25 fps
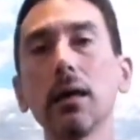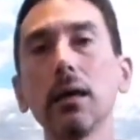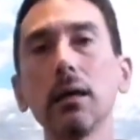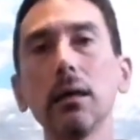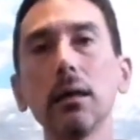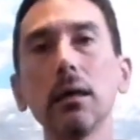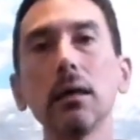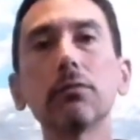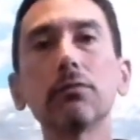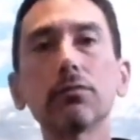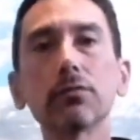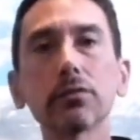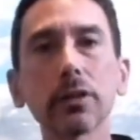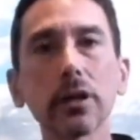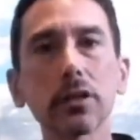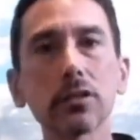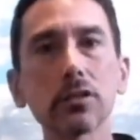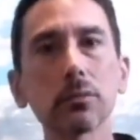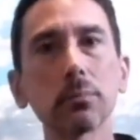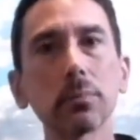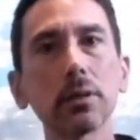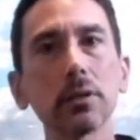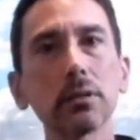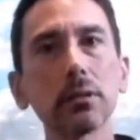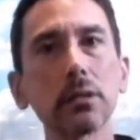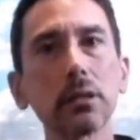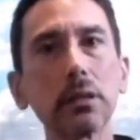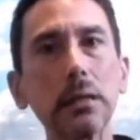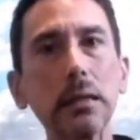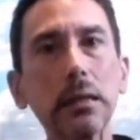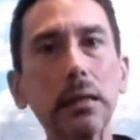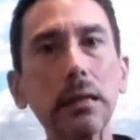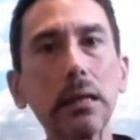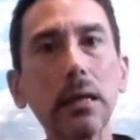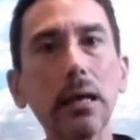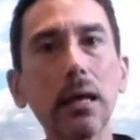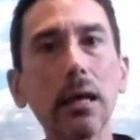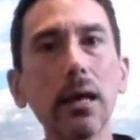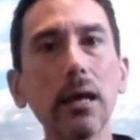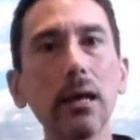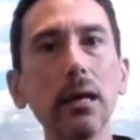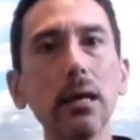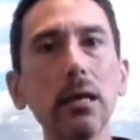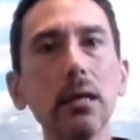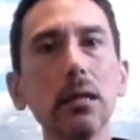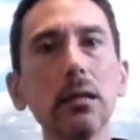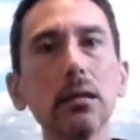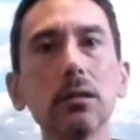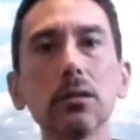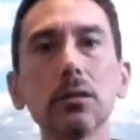hip flexibility
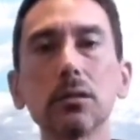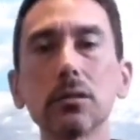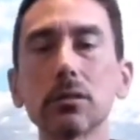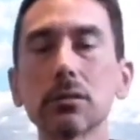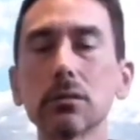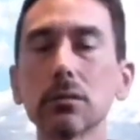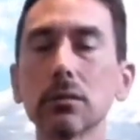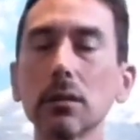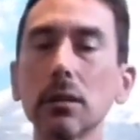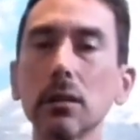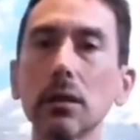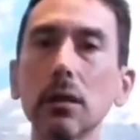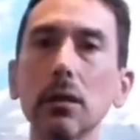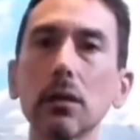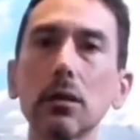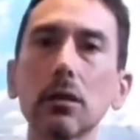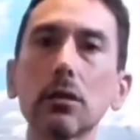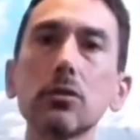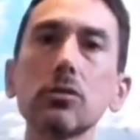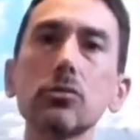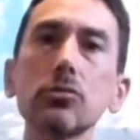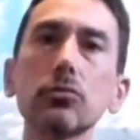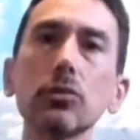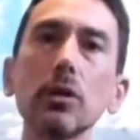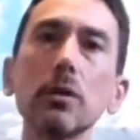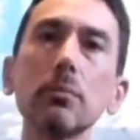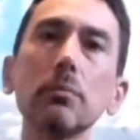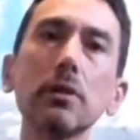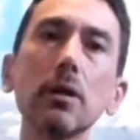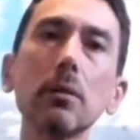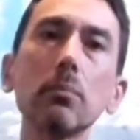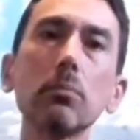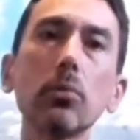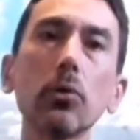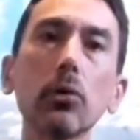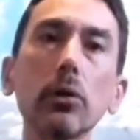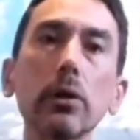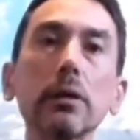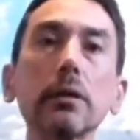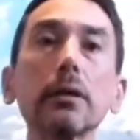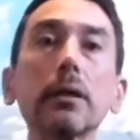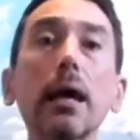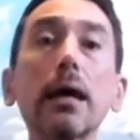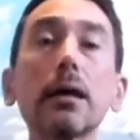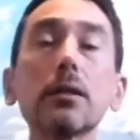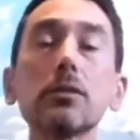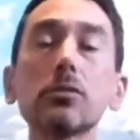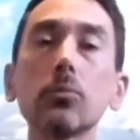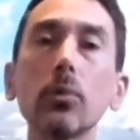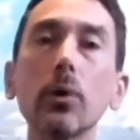is extremely important,
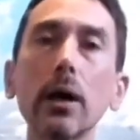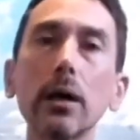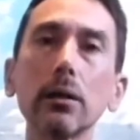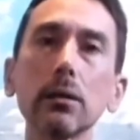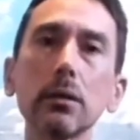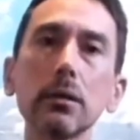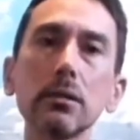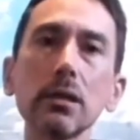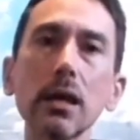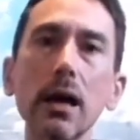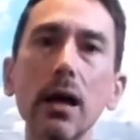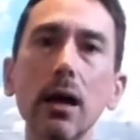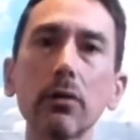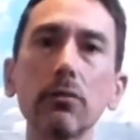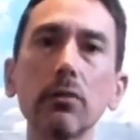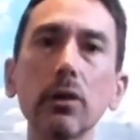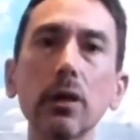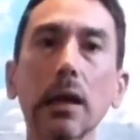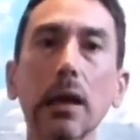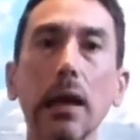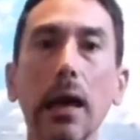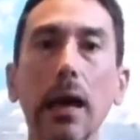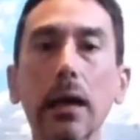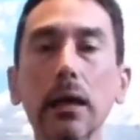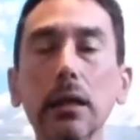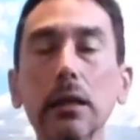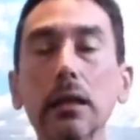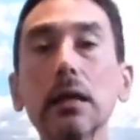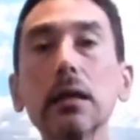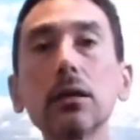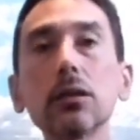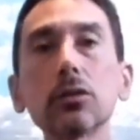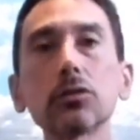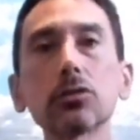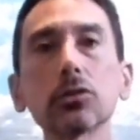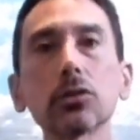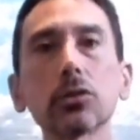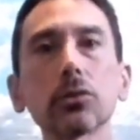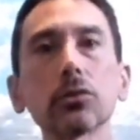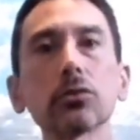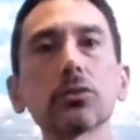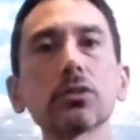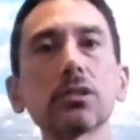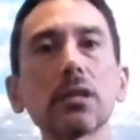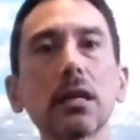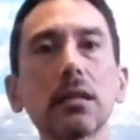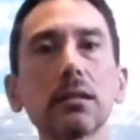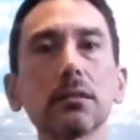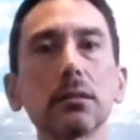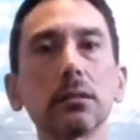as well as having an internal
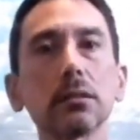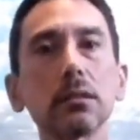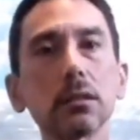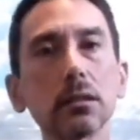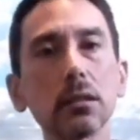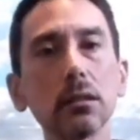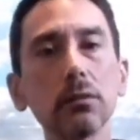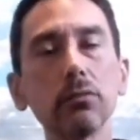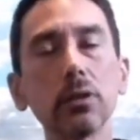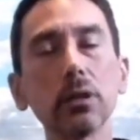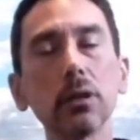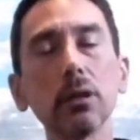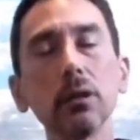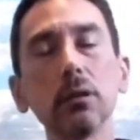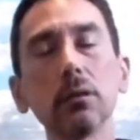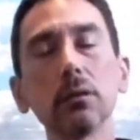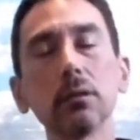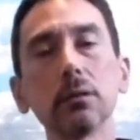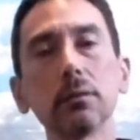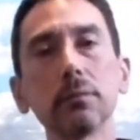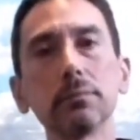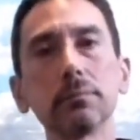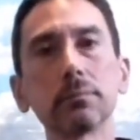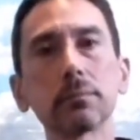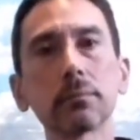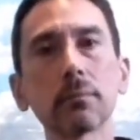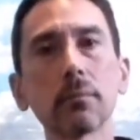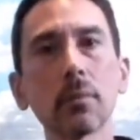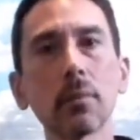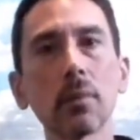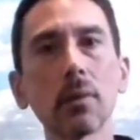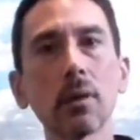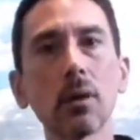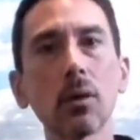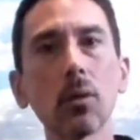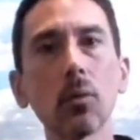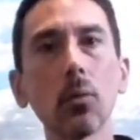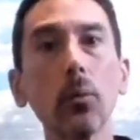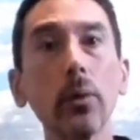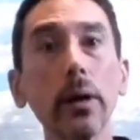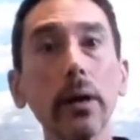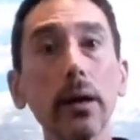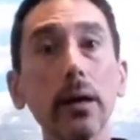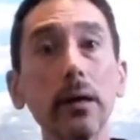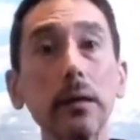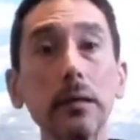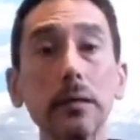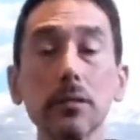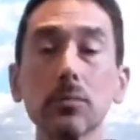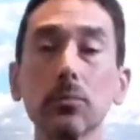sensitivity.
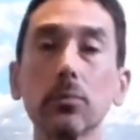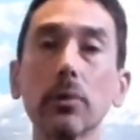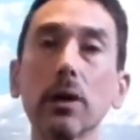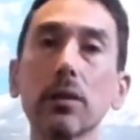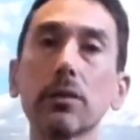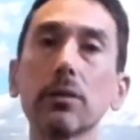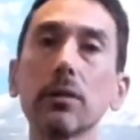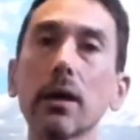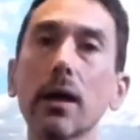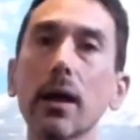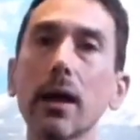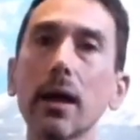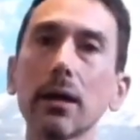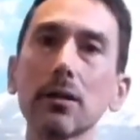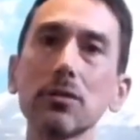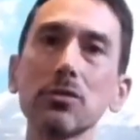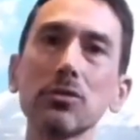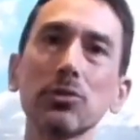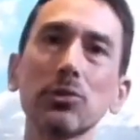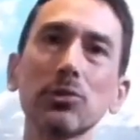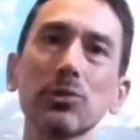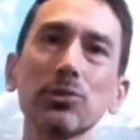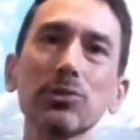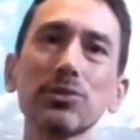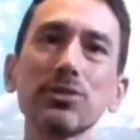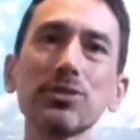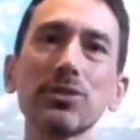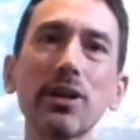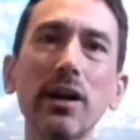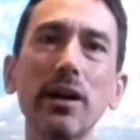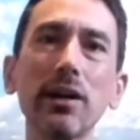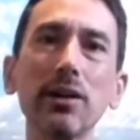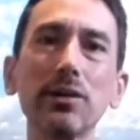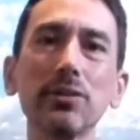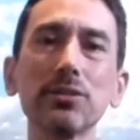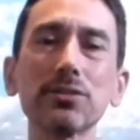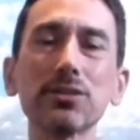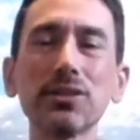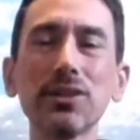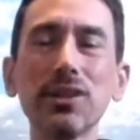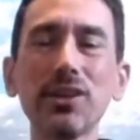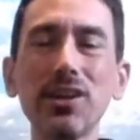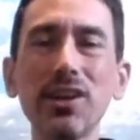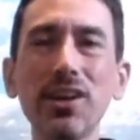Whereas with external styles,